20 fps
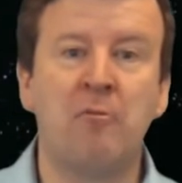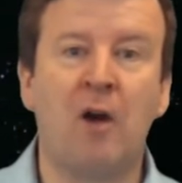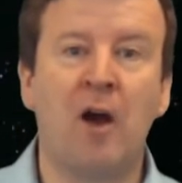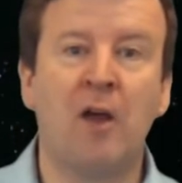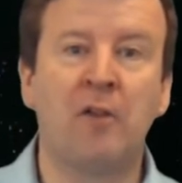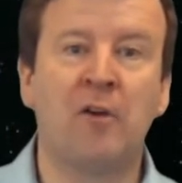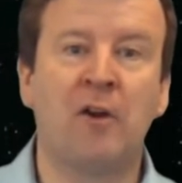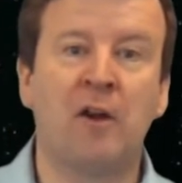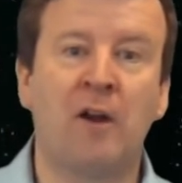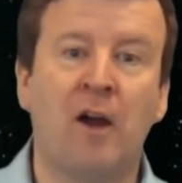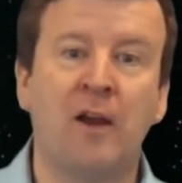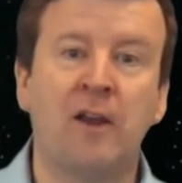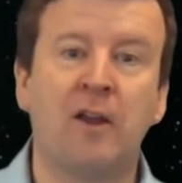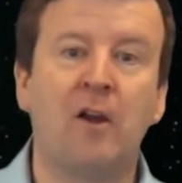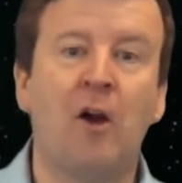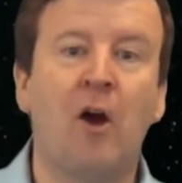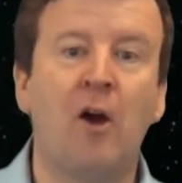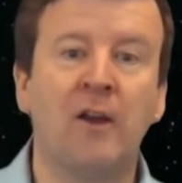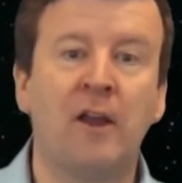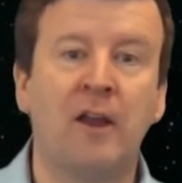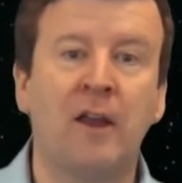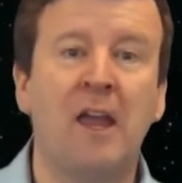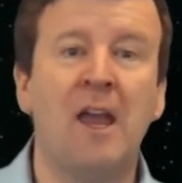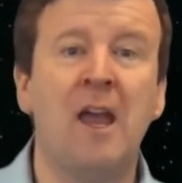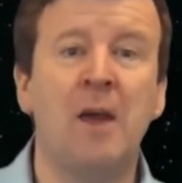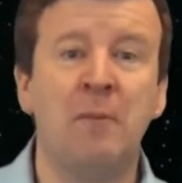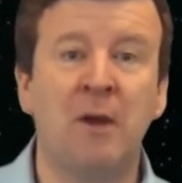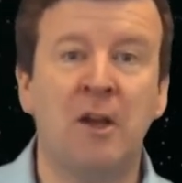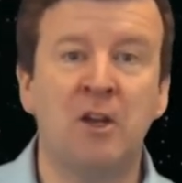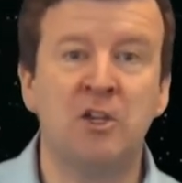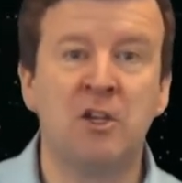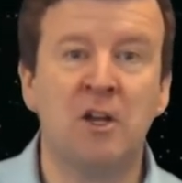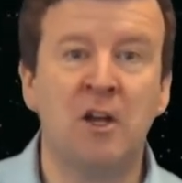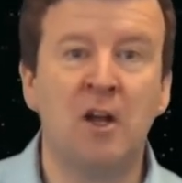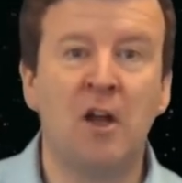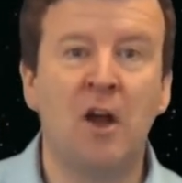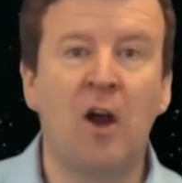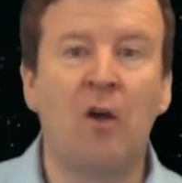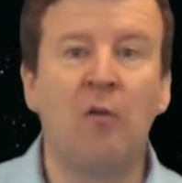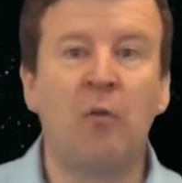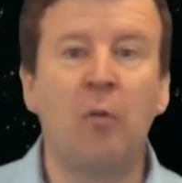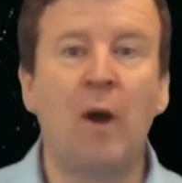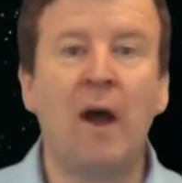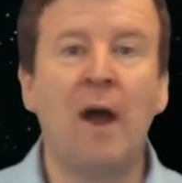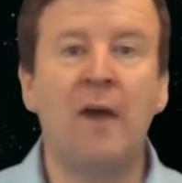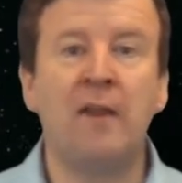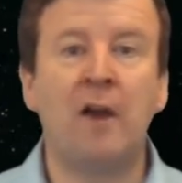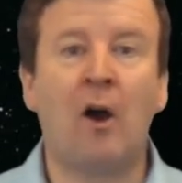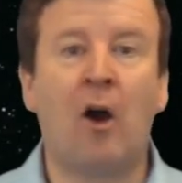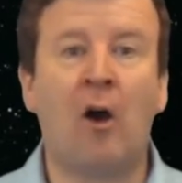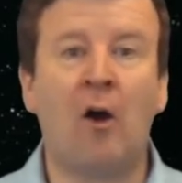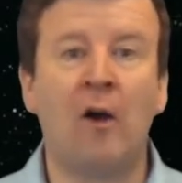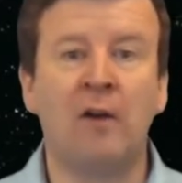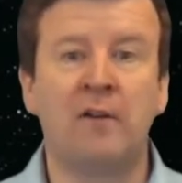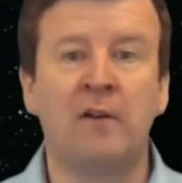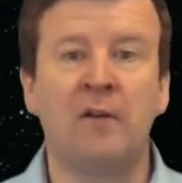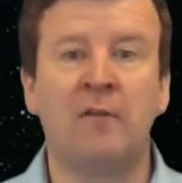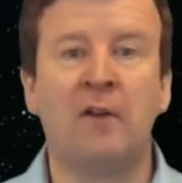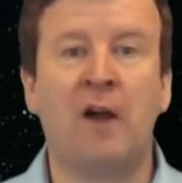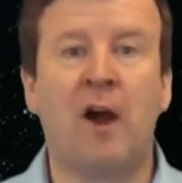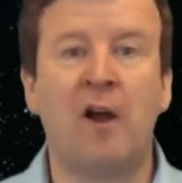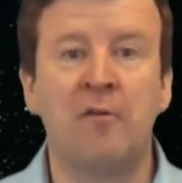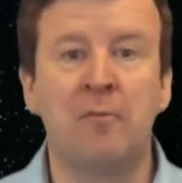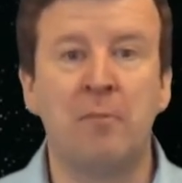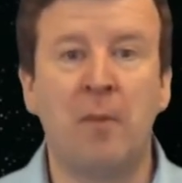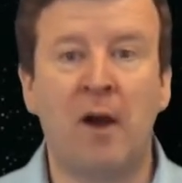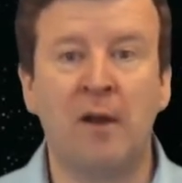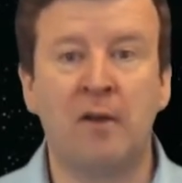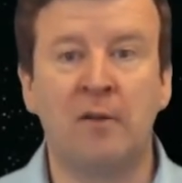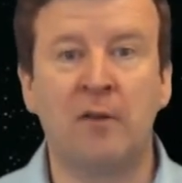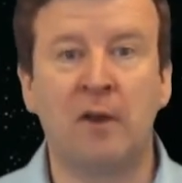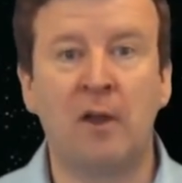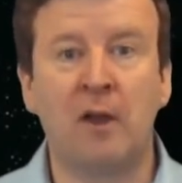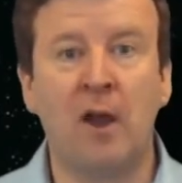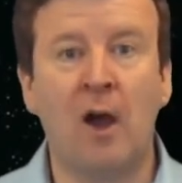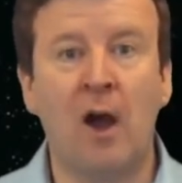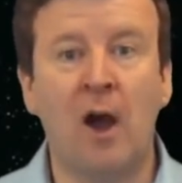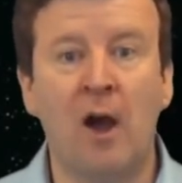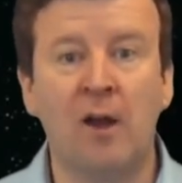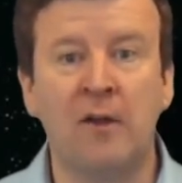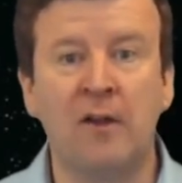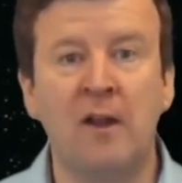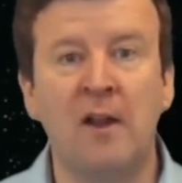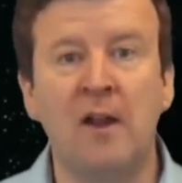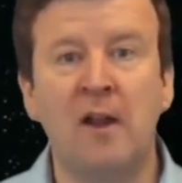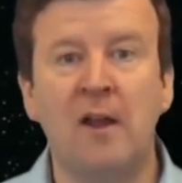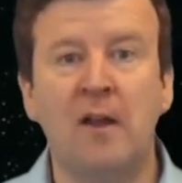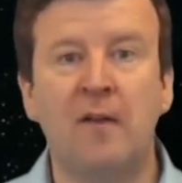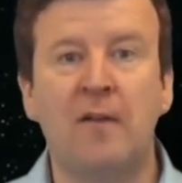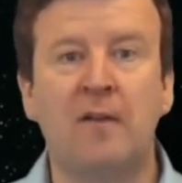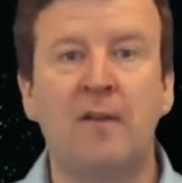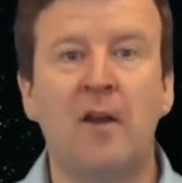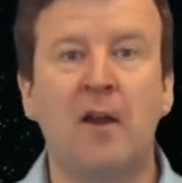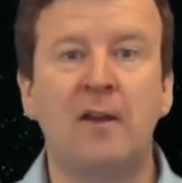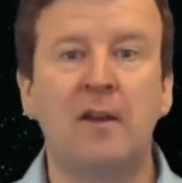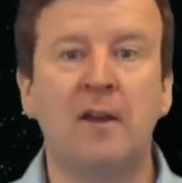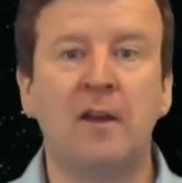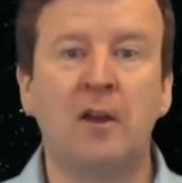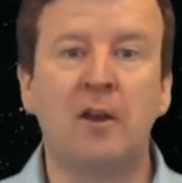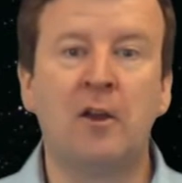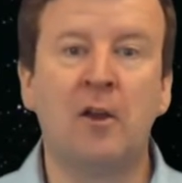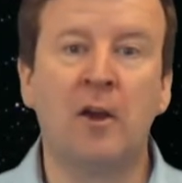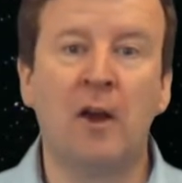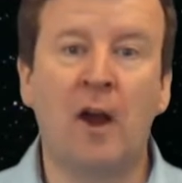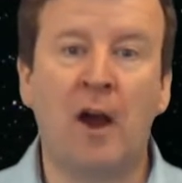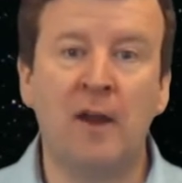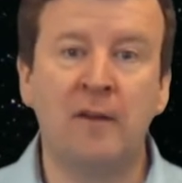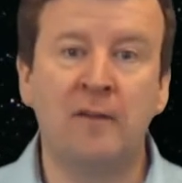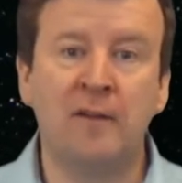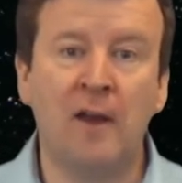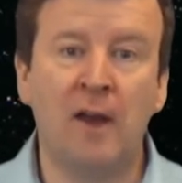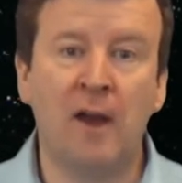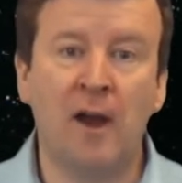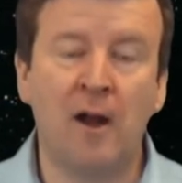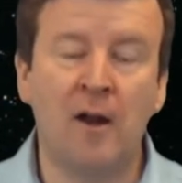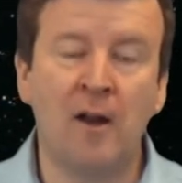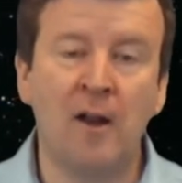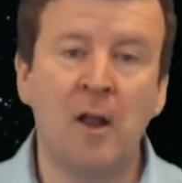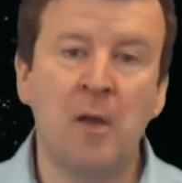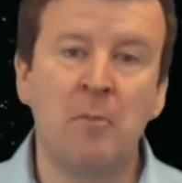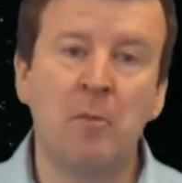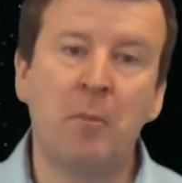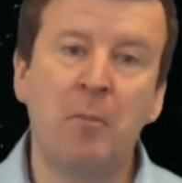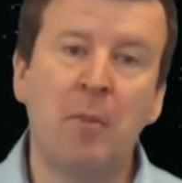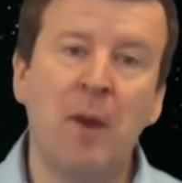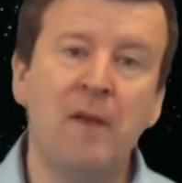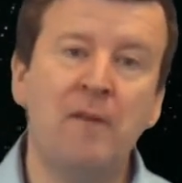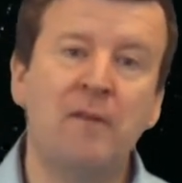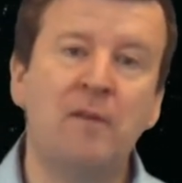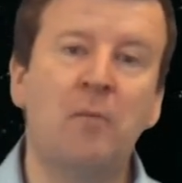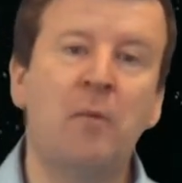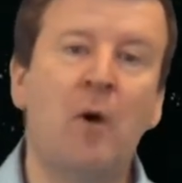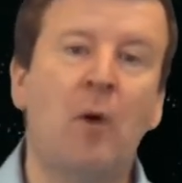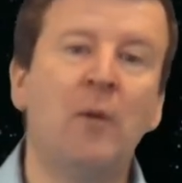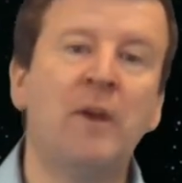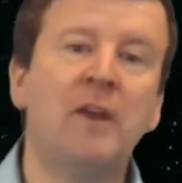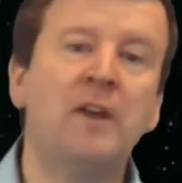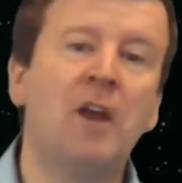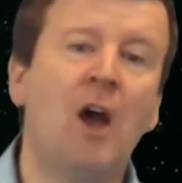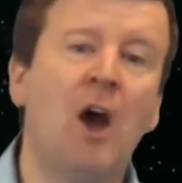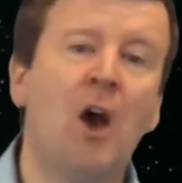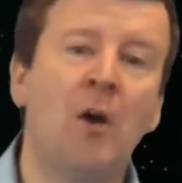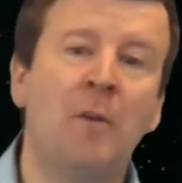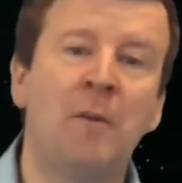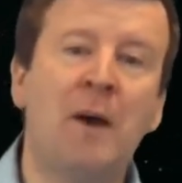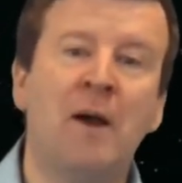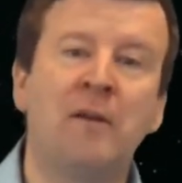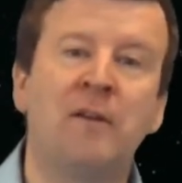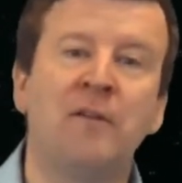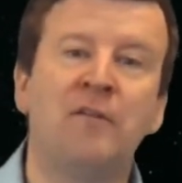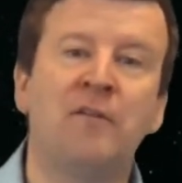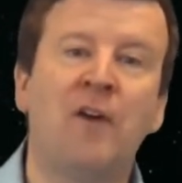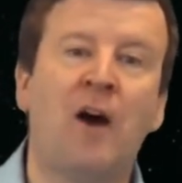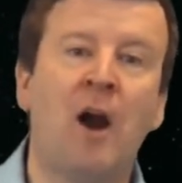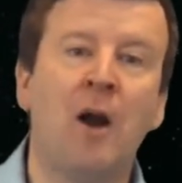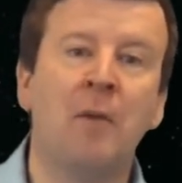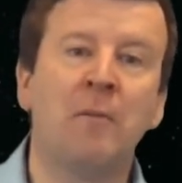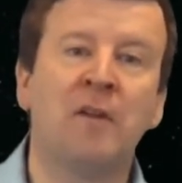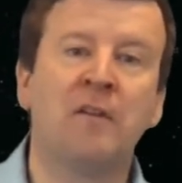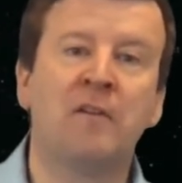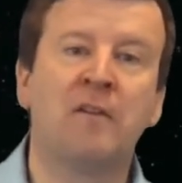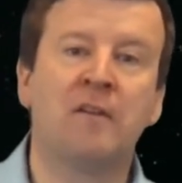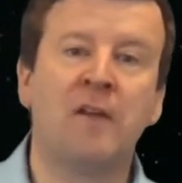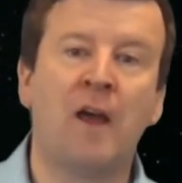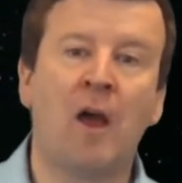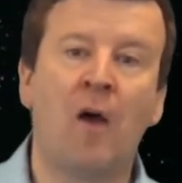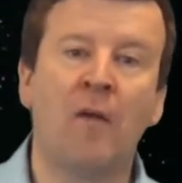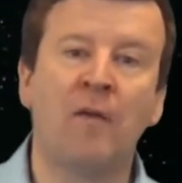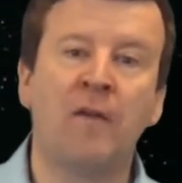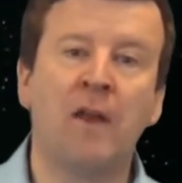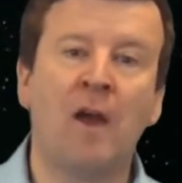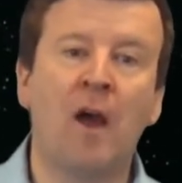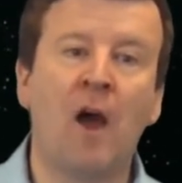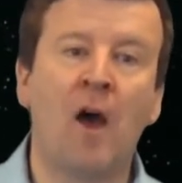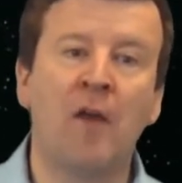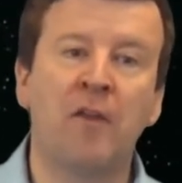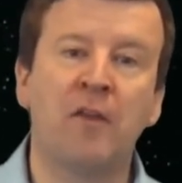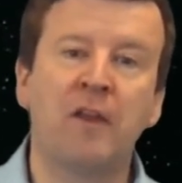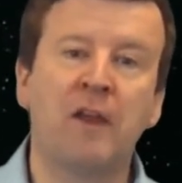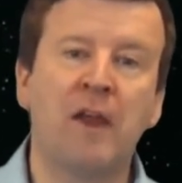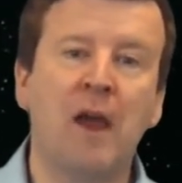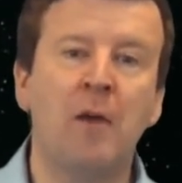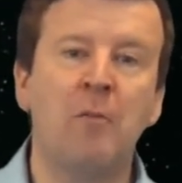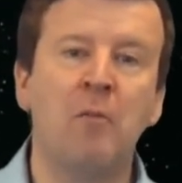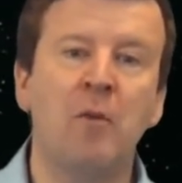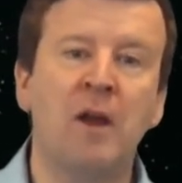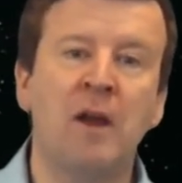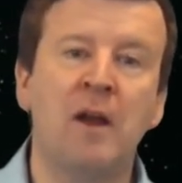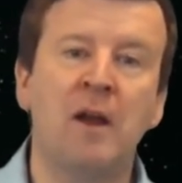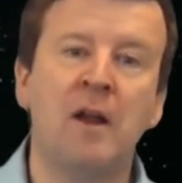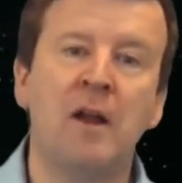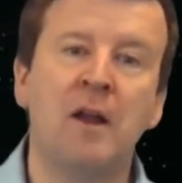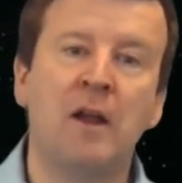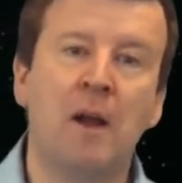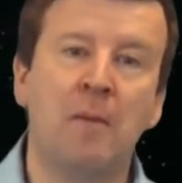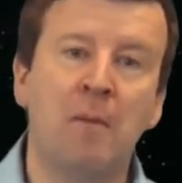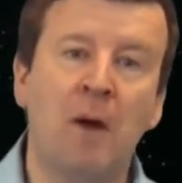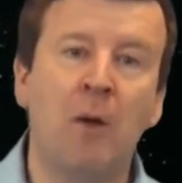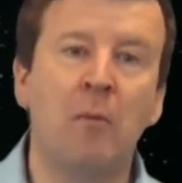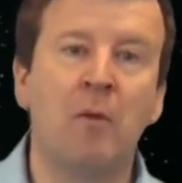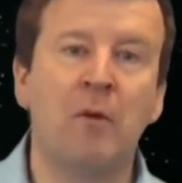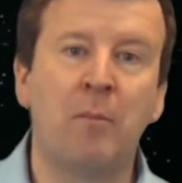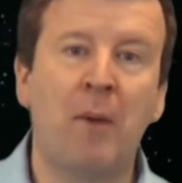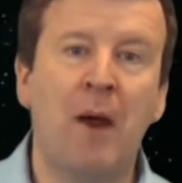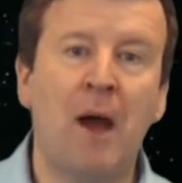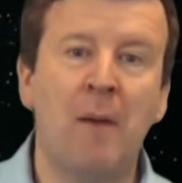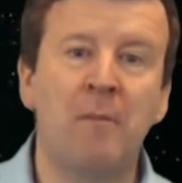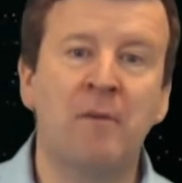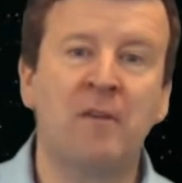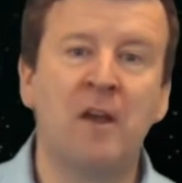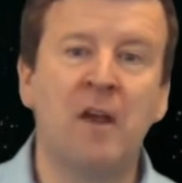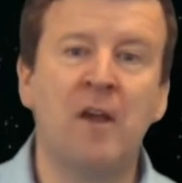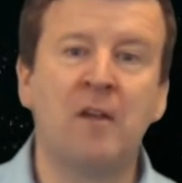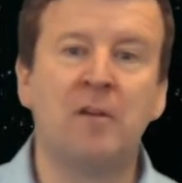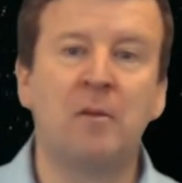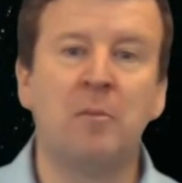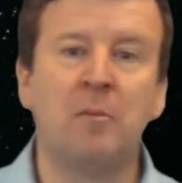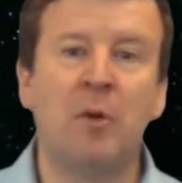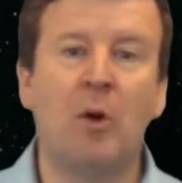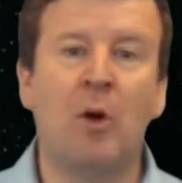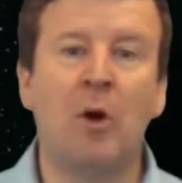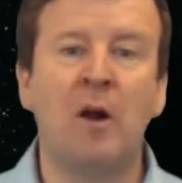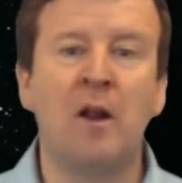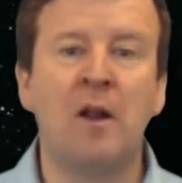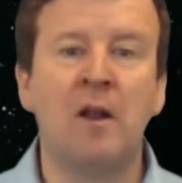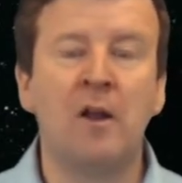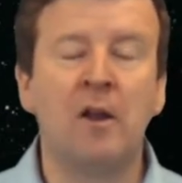rather an iconic image of where the origin of life might have occurred. It's certainly a good idea, but based on what we know about environments today on the Earth, can we come up with perhaps some more